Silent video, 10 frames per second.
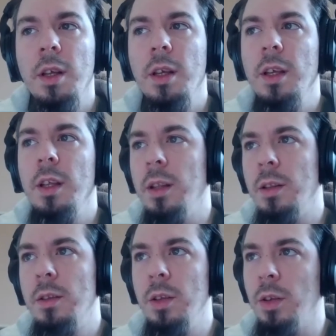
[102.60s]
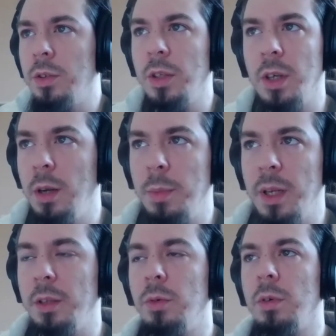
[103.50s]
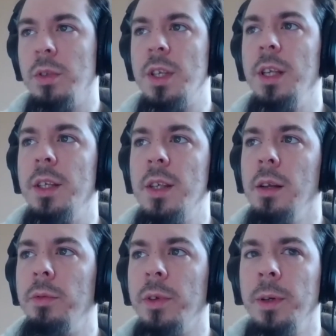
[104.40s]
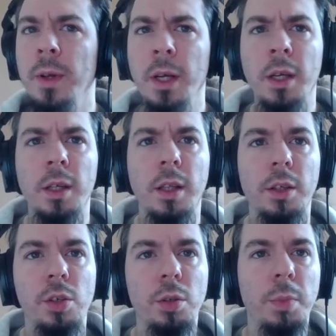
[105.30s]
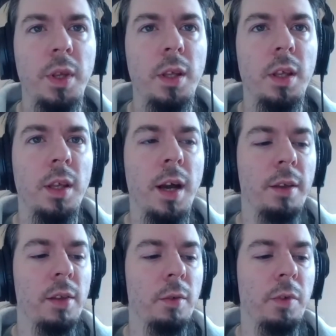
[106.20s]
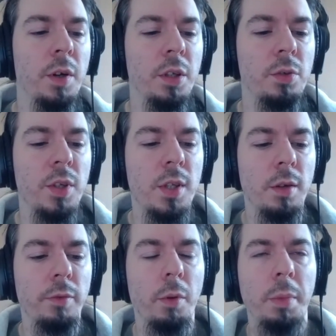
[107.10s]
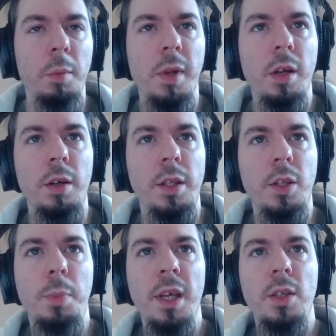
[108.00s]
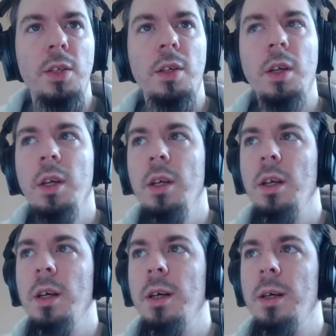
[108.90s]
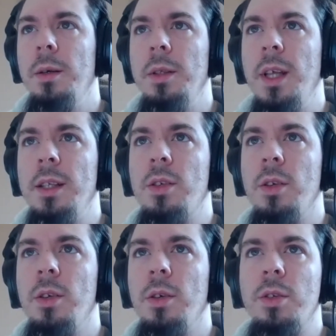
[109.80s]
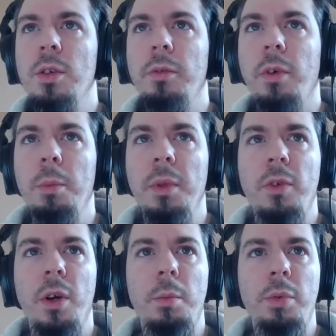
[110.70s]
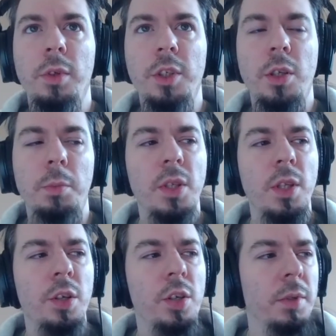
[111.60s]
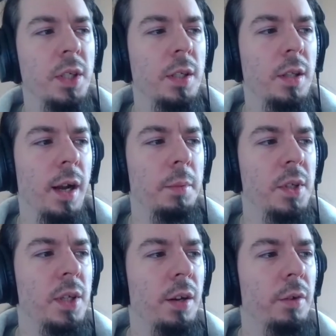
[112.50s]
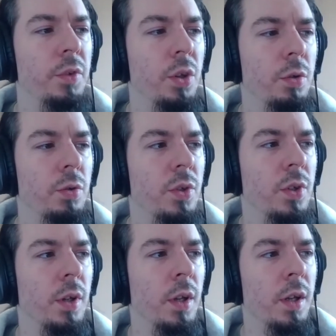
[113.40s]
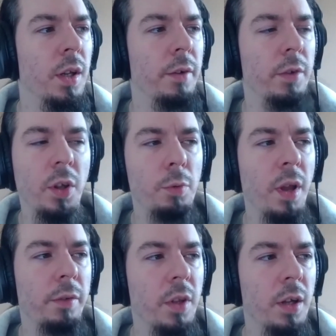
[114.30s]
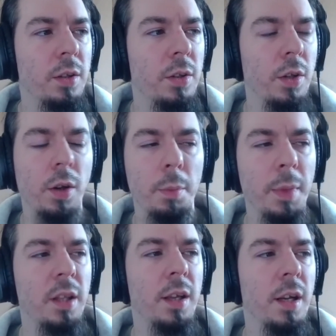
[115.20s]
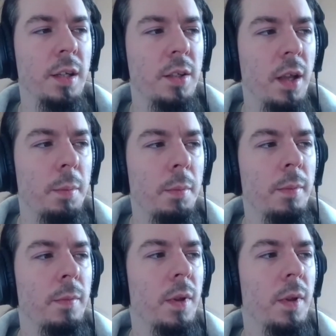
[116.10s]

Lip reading: in the Global Network Council itself. That should be, I think, very interesting for big player in the space. That's also for me very bullish on BCH. Every time this kind of news, even though we have not, materialized them